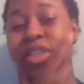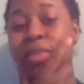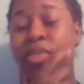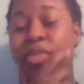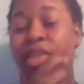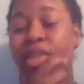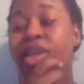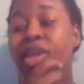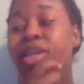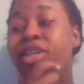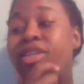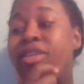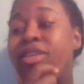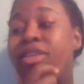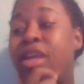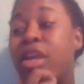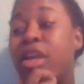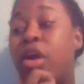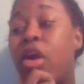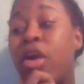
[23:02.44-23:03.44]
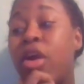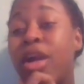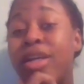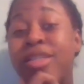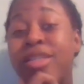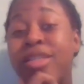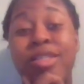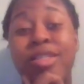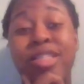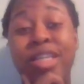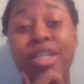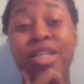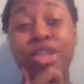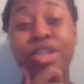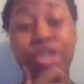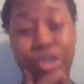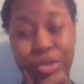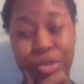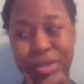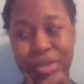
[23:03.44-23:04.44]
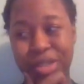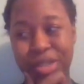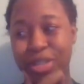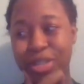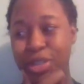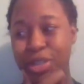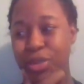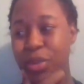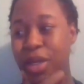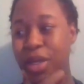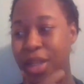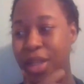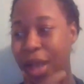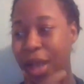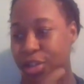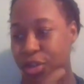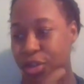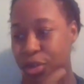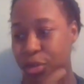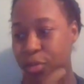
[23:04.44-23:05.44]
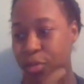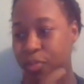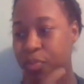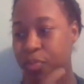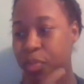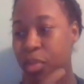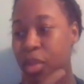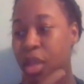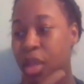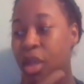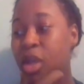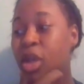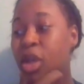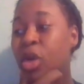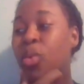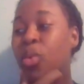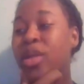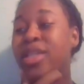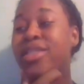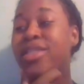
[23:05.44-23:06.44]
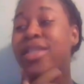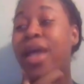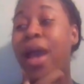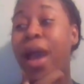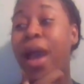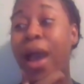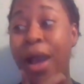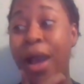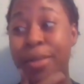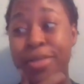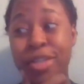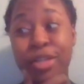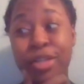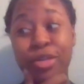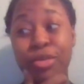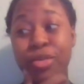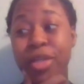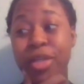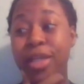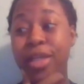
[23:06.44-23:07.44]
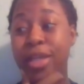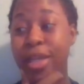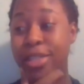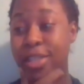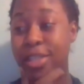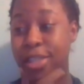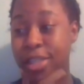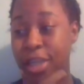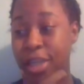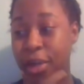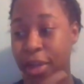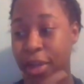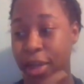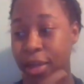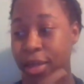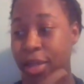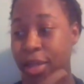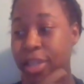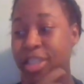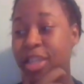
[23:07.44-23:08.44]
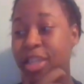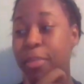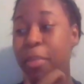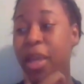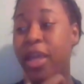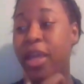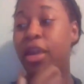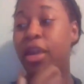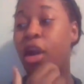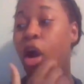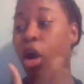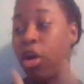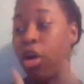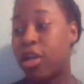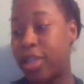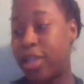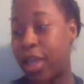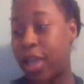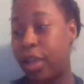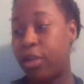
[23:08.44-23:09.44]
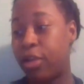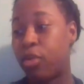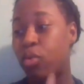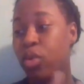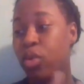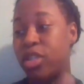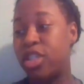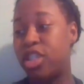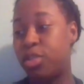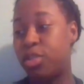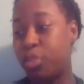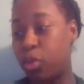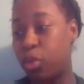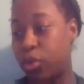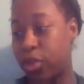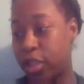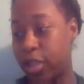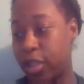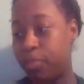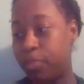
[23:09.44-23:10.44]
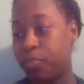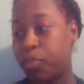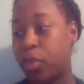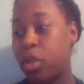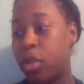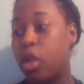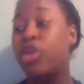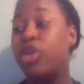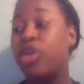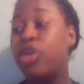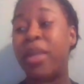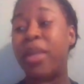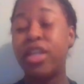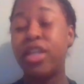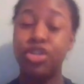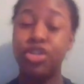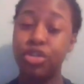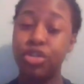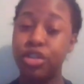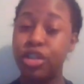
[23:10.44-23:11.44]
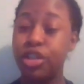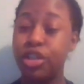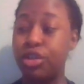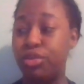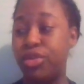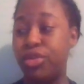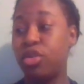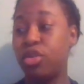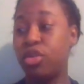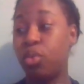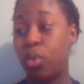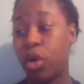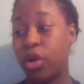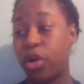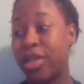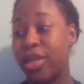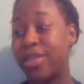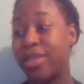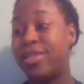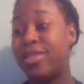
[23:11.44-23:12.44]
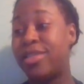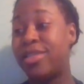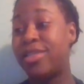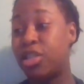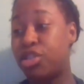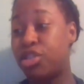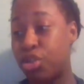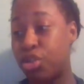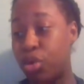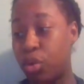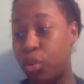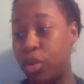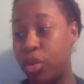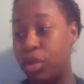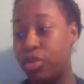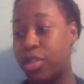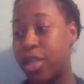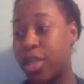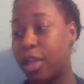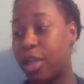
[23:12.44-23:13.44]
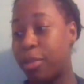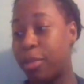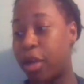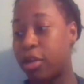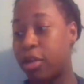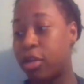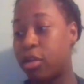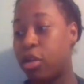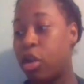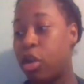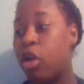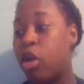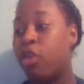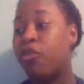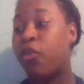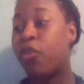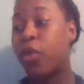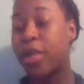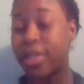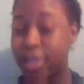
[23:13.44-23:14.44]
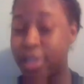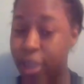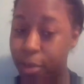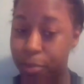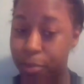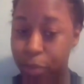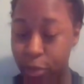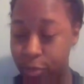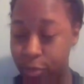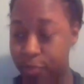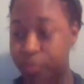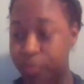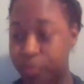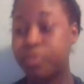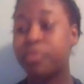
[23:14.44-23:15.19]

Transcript: some things that are essential to a classroom. What is absolutely necessary to making our day run smoothly? Make sure to use the word essential when you tell about it. For example,